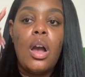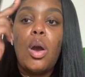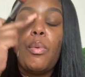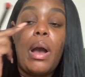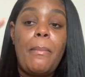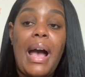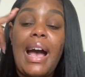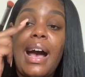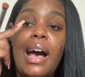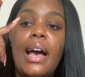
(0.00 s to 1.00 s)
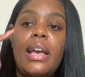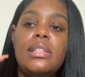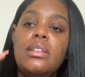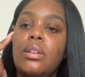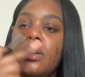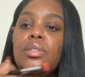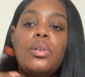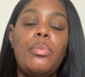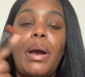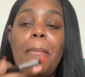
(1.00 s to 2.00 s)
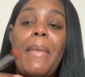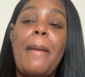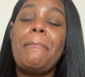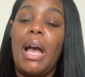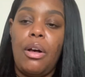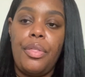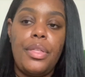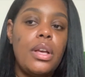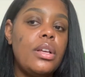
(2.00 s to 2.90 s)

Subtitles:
around my eyes and also around my mouth.